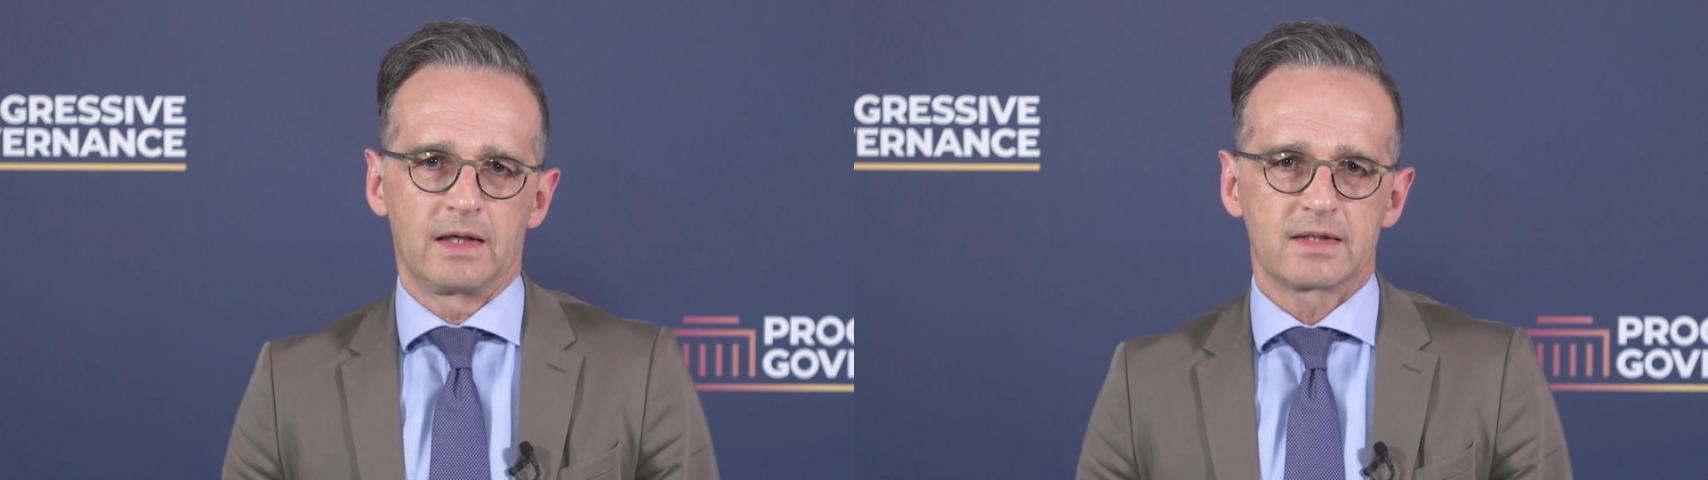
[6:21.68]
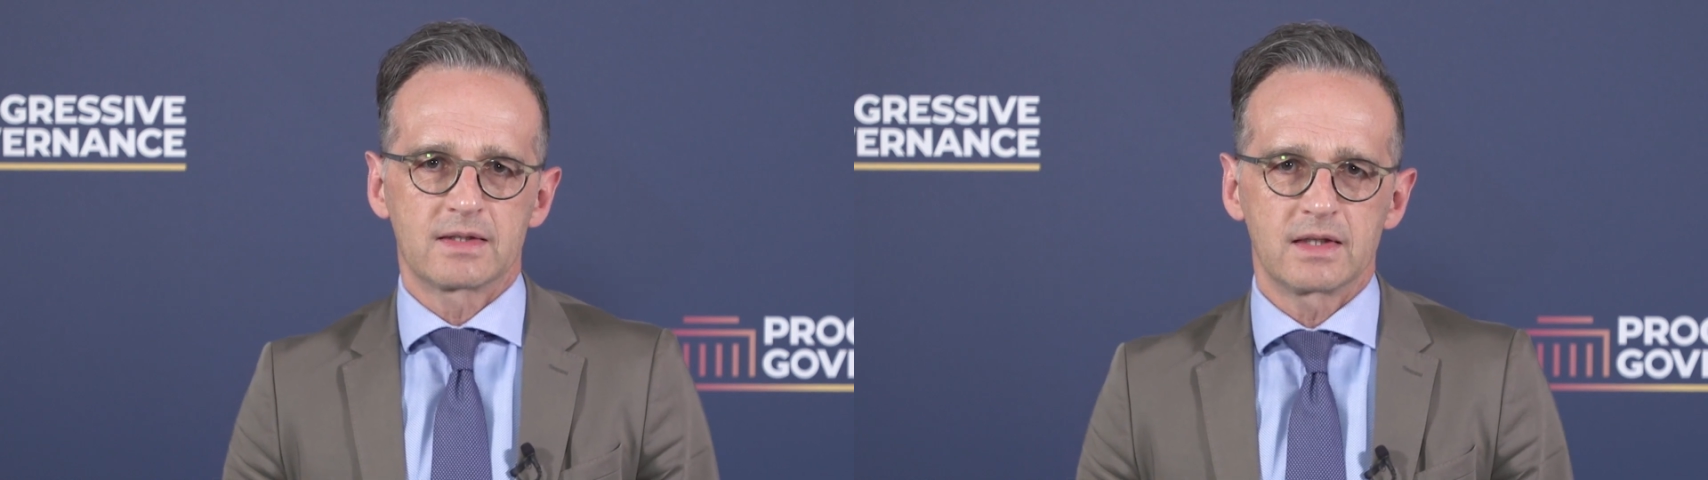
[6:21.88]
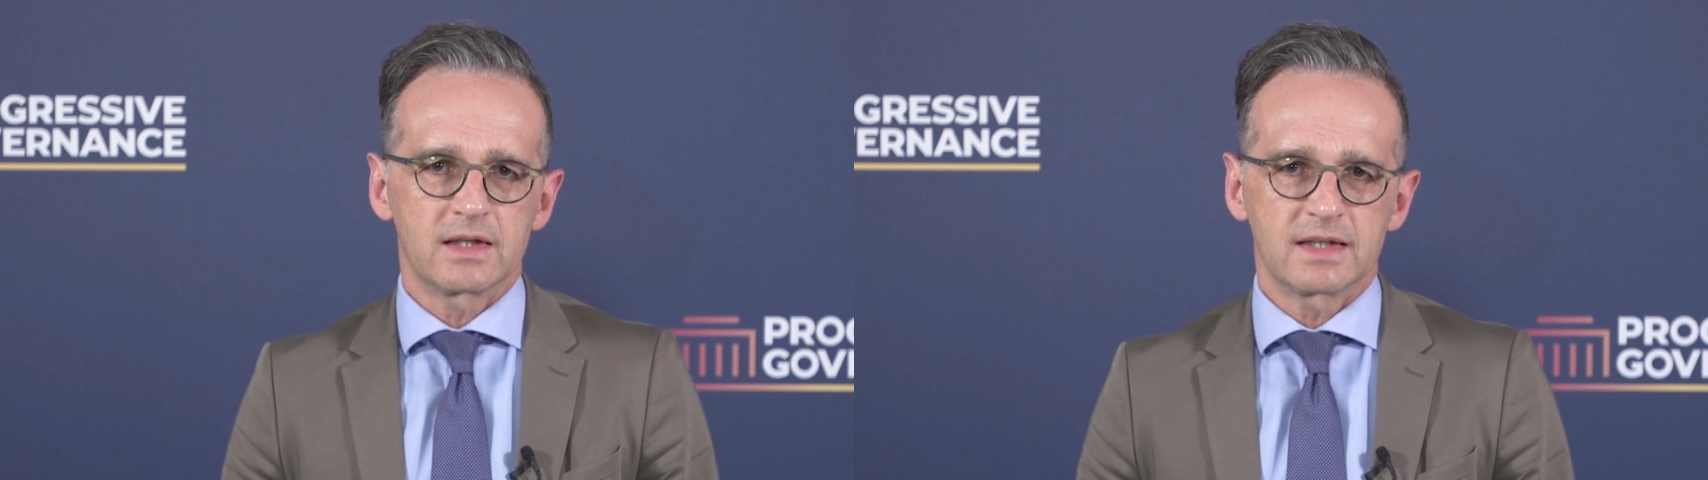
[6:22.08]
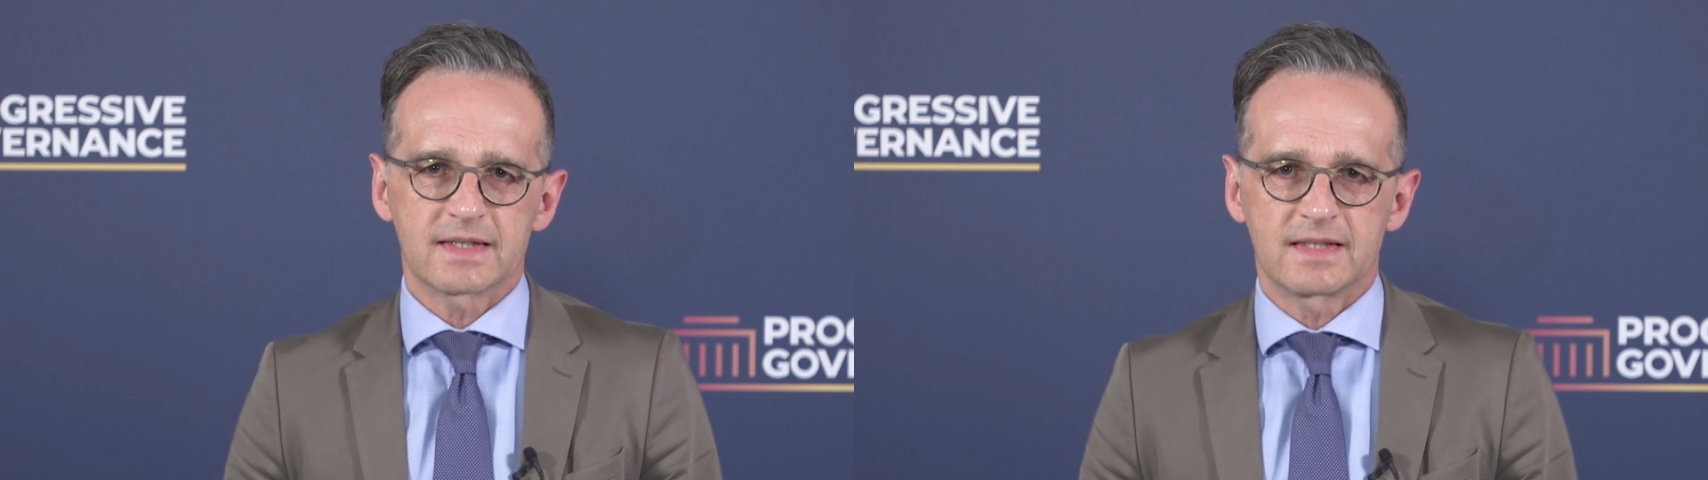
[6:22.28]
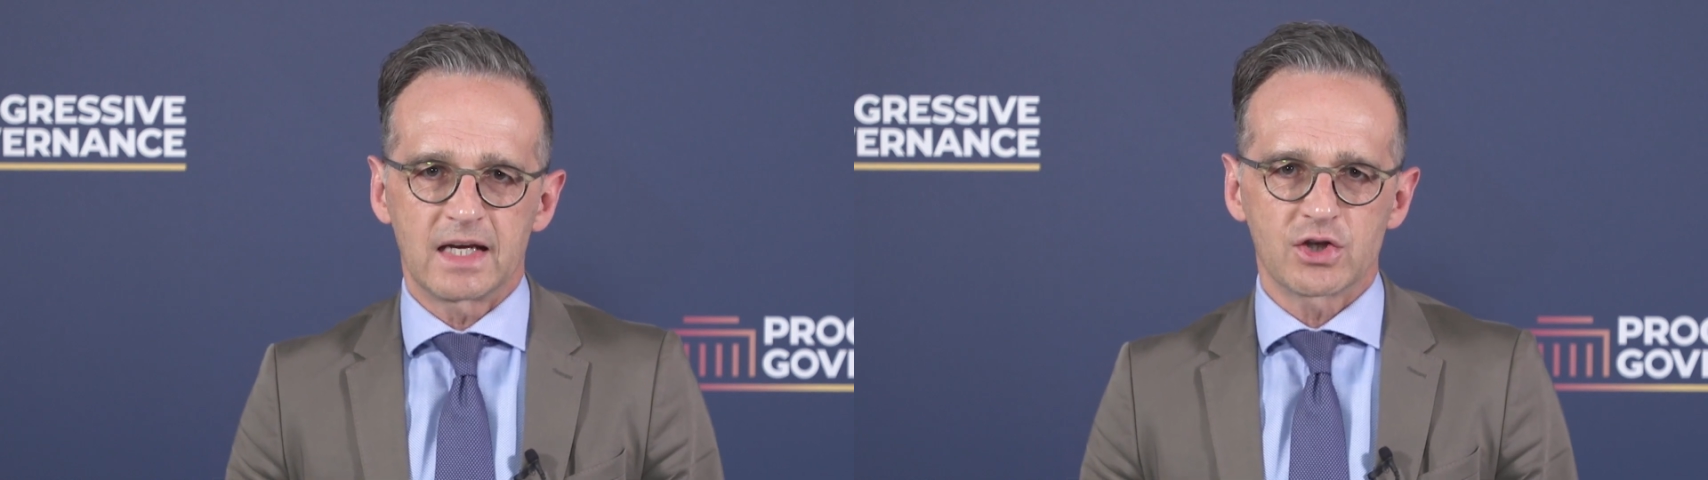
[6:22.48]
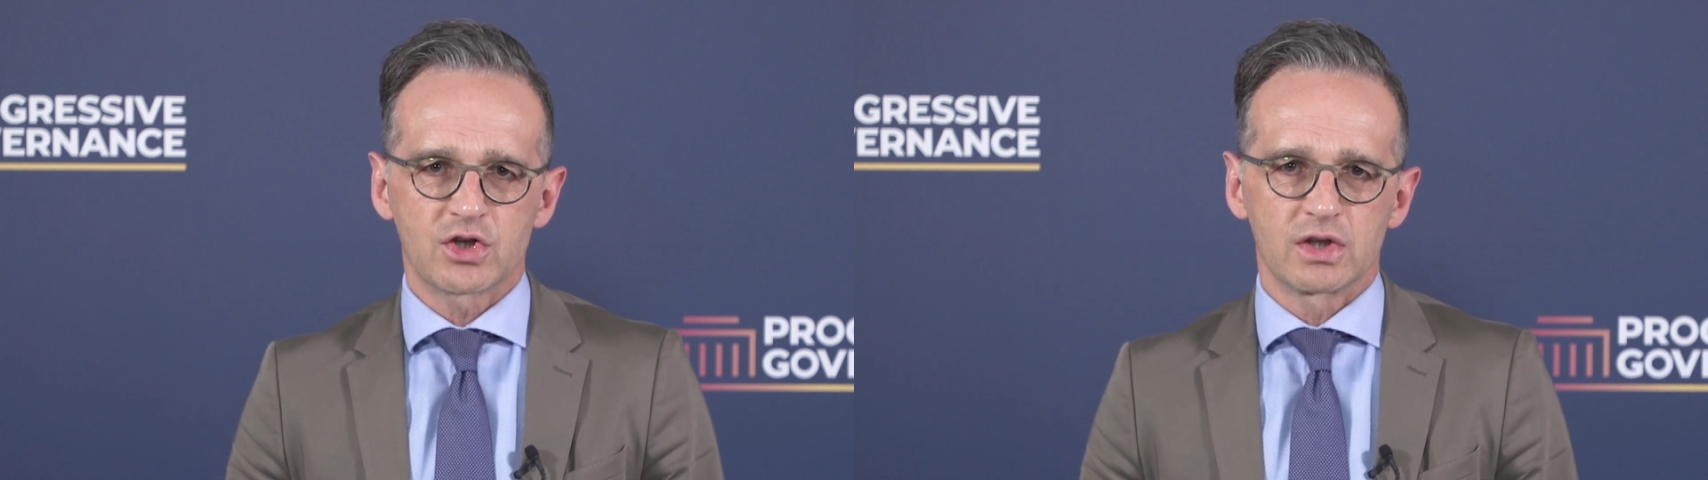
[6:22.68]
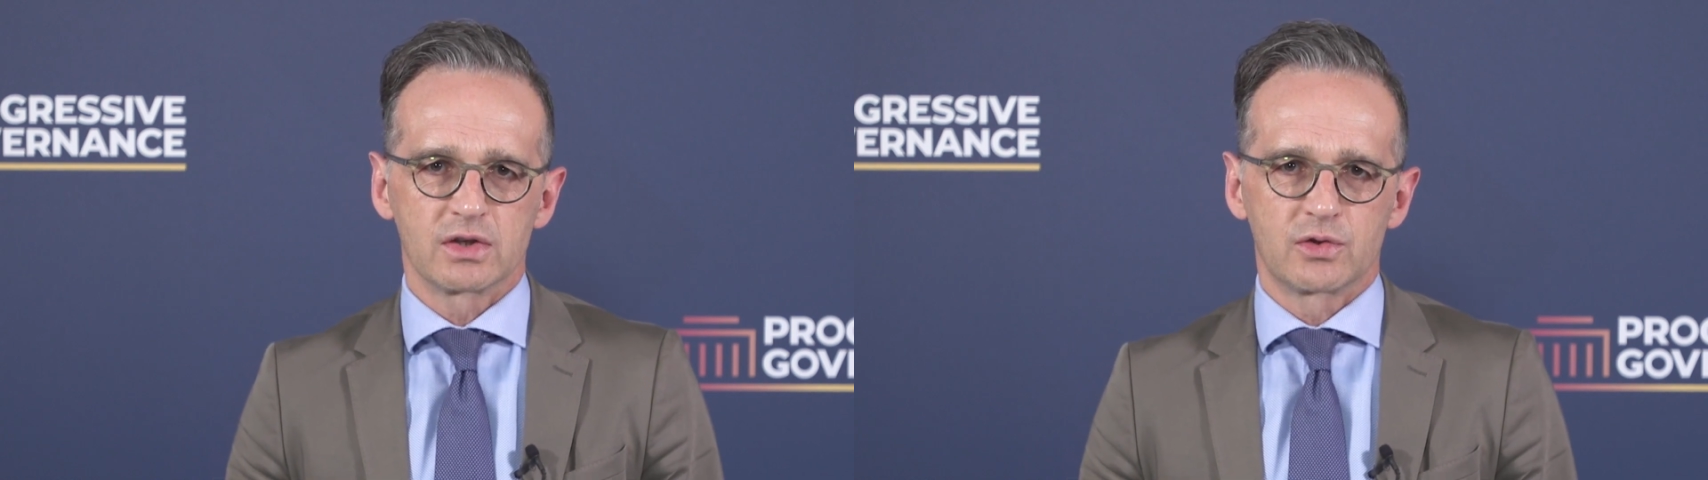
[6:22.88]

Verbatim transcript: Isn't it essential